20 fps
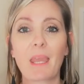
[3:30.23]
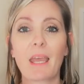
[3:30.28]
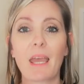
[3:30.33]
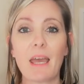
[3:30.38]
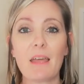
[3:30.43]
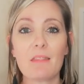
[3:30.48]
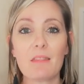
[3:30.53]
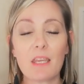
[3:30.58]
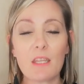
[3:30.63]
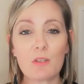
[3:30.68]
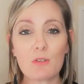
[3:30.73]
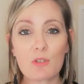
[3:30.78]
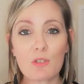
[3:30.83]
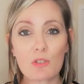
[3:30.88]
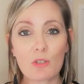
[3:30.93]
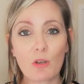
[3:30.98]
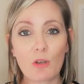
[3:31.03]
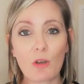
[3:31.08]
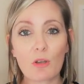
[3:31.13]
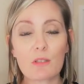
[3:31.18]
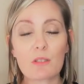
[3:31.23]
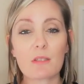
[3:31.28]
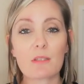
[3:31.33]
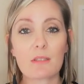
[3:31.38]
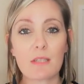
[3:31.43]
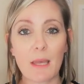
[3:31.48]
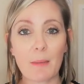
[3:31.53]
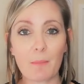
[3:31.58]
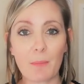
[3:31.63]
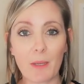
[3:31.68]
And then you start
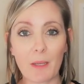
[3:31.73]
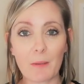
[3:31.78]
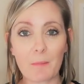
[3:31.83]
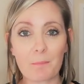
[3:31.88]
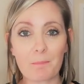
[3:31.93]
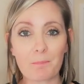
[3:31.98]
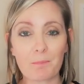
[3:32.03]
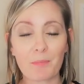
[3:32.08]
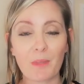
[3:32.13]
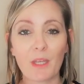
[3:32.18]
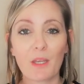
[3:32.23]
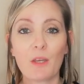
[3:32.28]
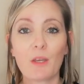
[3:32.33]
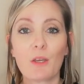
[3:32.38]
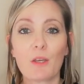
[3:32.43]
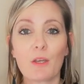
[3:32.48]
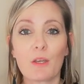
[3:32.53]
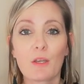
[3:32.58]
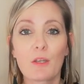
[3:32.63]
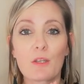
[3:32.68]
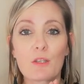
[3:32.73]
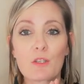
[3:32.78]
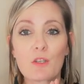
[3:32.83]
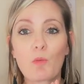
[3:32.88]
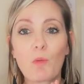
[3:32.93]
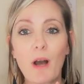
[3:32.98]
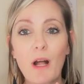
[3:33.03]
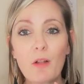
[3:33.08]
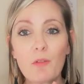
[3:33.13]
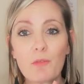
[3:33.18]
tapping. So
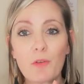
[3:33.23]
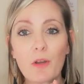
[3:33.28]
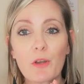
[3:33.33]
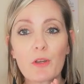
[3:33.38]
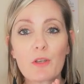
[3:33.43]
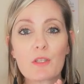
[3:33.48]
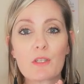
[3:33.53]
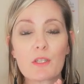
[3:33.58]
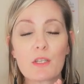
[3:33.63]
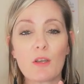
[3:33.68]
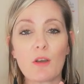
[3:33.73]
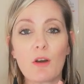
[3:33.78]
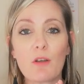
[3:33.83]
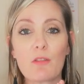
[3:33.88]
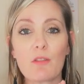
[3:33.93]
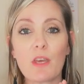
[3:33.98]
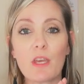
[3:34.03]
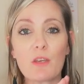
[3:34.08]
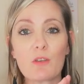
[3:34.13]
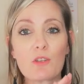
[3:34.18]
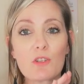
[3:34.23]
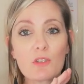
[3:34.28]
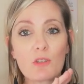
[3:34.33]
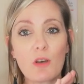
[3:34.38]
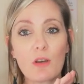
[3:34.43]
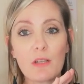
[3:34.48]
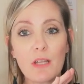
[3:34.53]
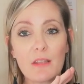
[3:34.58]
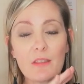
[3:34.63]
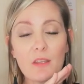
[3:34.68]
while focusing on there, you
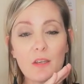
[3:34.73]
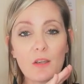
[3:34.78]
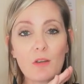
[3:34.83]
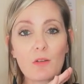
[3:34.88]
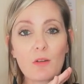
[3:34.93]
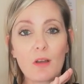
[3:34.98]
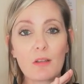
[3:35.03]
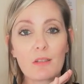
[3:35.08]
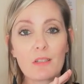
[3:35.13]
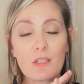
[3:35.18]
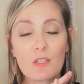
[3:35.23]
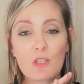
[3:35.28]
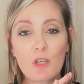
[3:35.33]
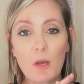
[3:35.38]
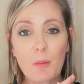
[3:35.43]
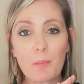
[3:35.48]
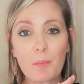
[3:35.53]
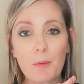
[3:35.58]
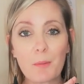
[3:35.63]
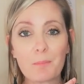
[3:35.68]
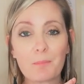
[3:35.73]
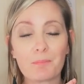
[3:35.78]
start at the karate chop.